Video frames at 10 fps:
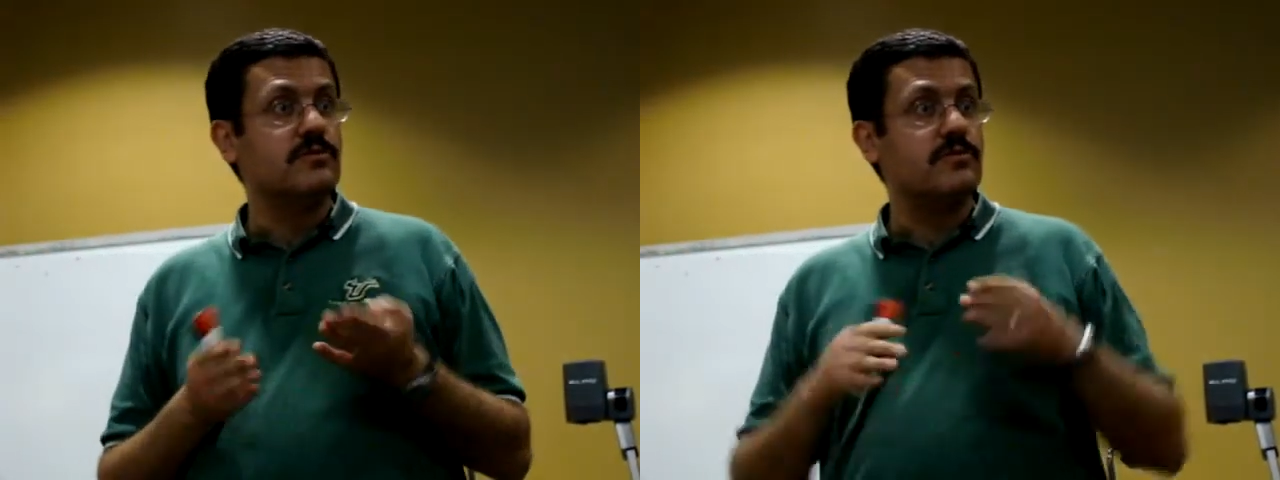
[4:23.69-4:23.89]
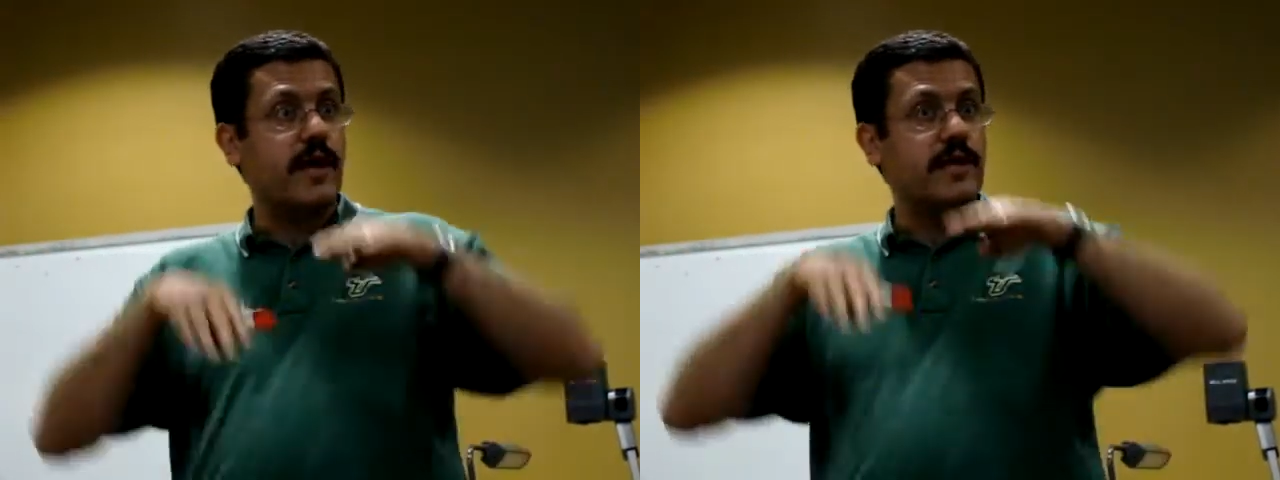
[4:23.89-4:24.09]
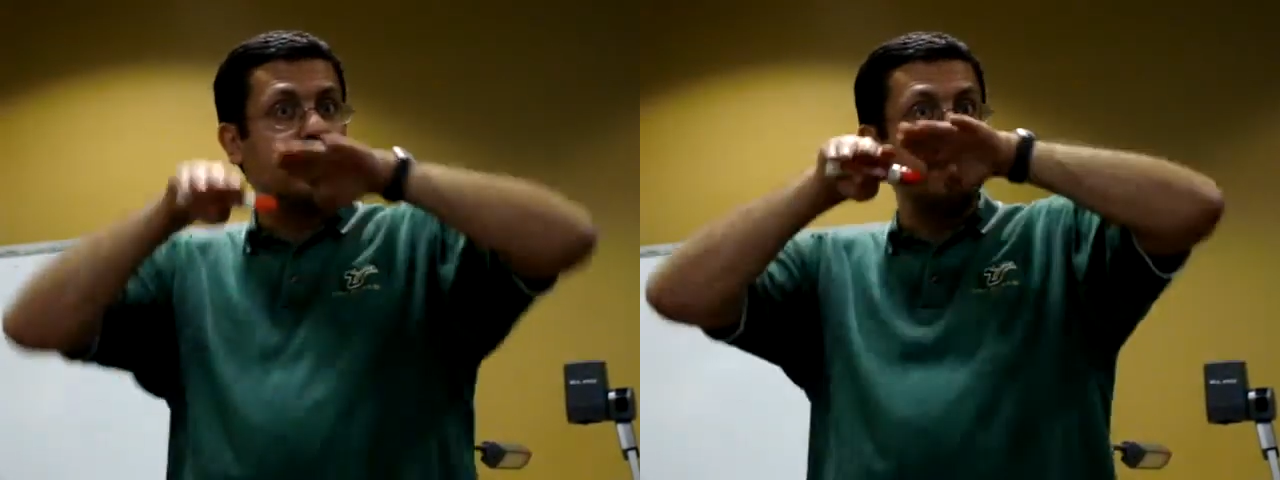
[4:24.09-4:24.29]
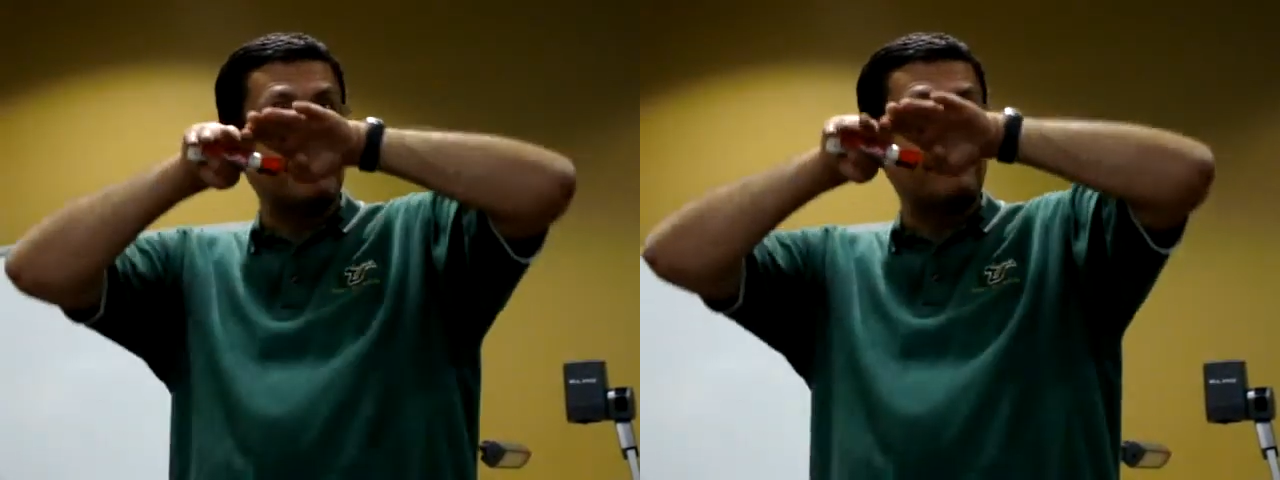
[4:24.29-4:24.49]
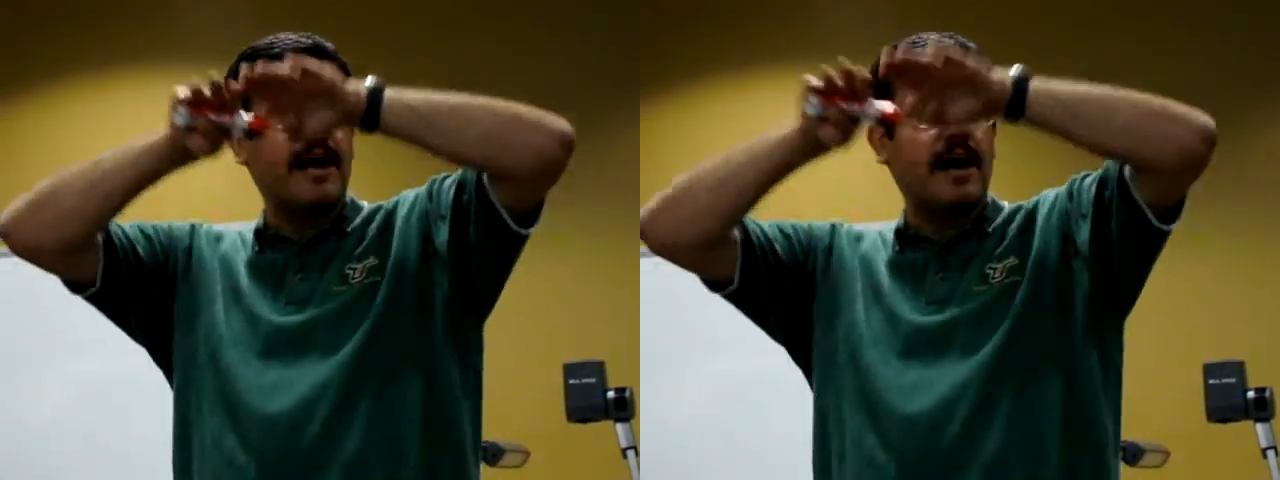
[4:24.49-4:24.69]
Right? When you
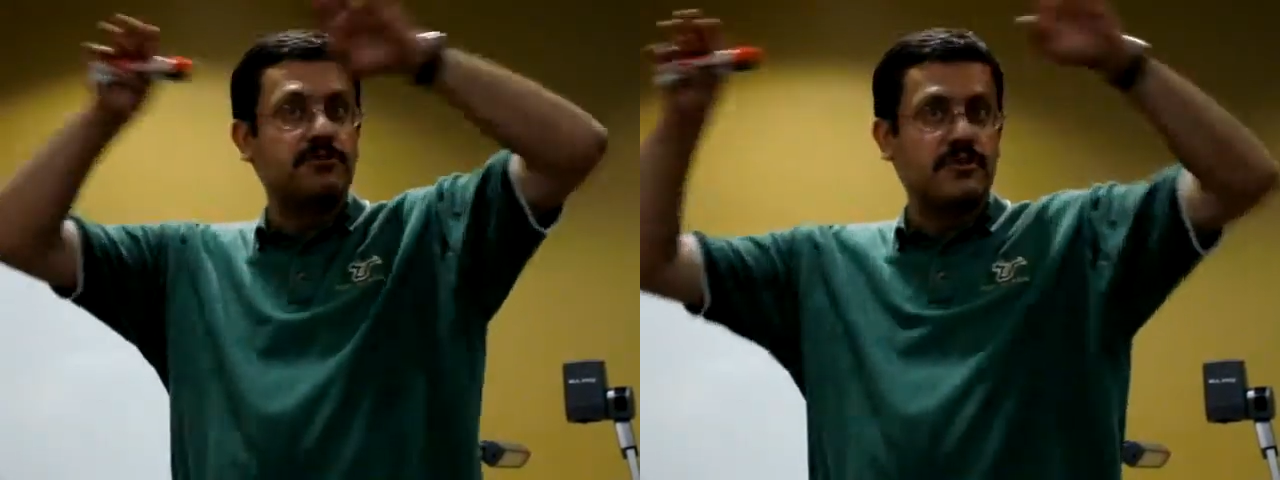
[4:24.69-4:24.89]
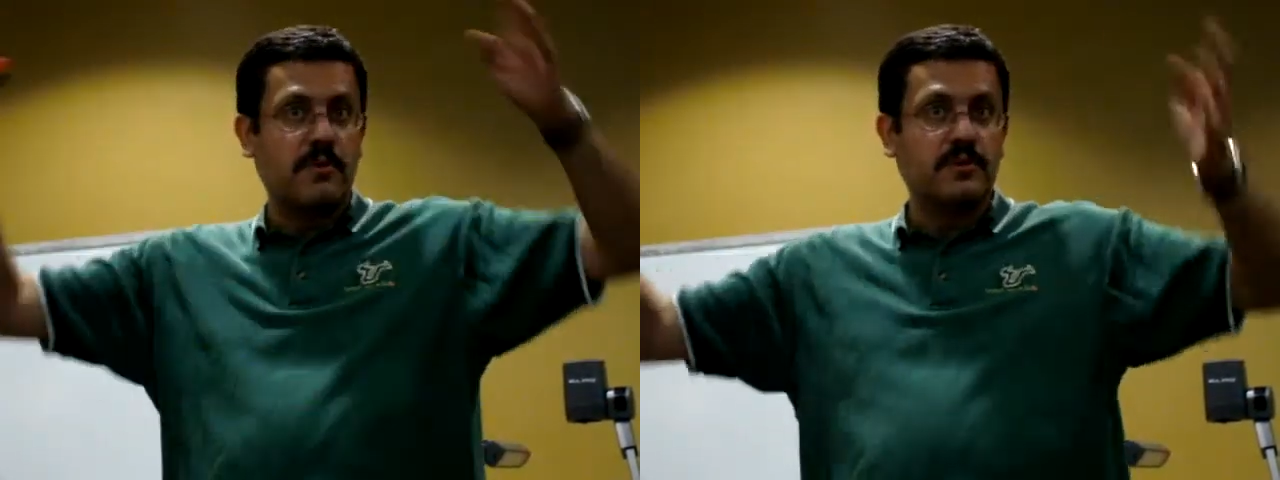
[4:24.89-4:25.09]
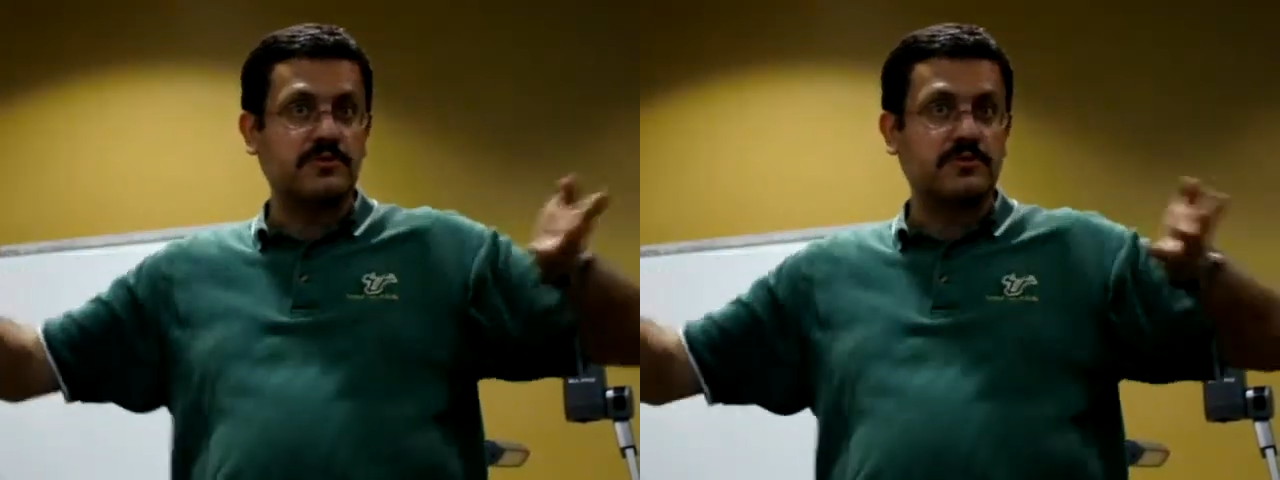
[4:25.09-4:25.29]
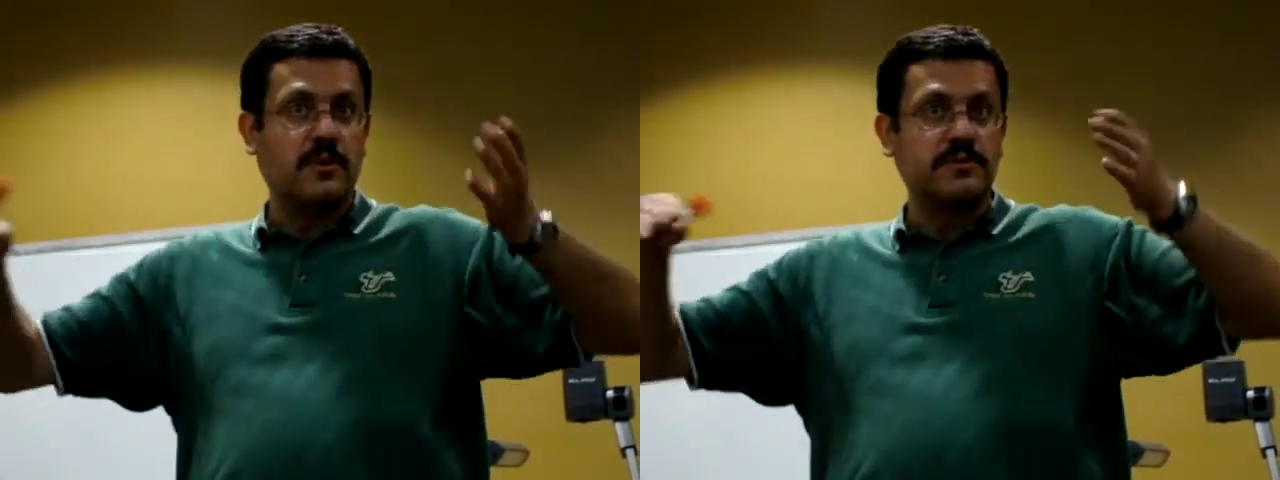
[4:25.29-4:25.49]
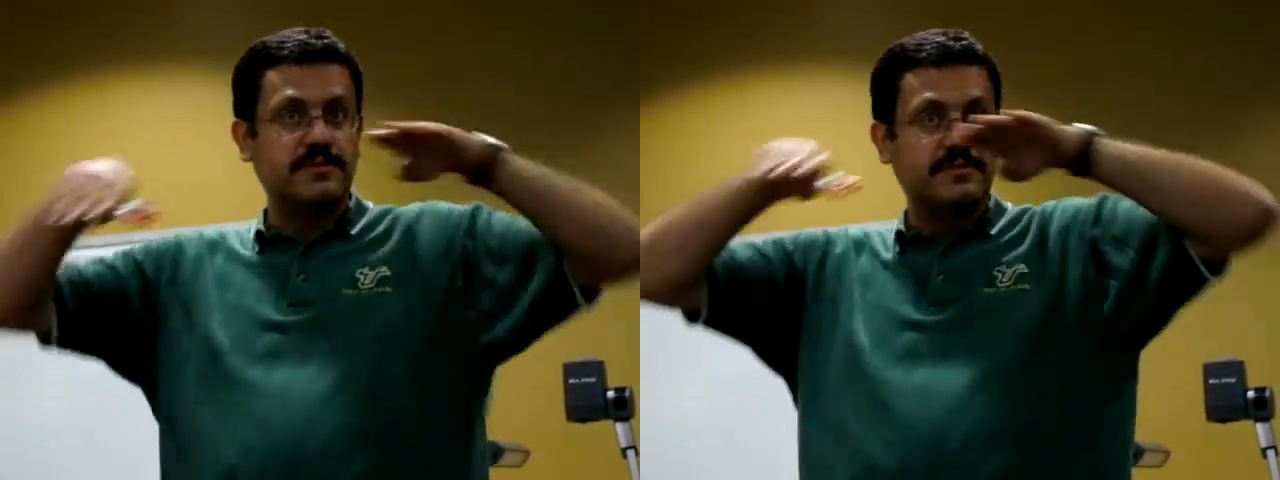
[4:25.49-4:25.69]
have an outermost
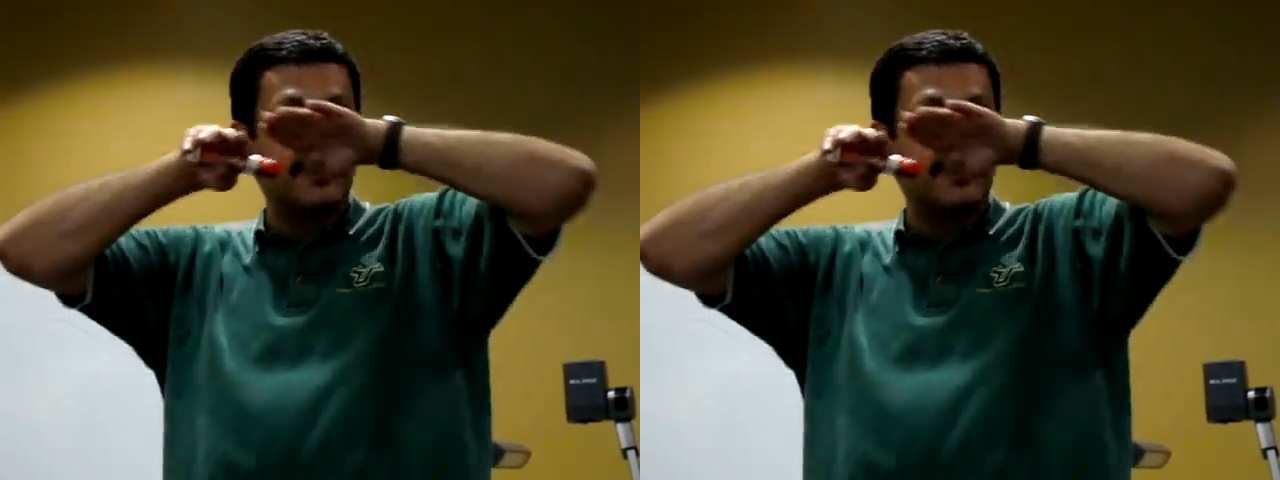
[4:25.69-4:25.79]
coat,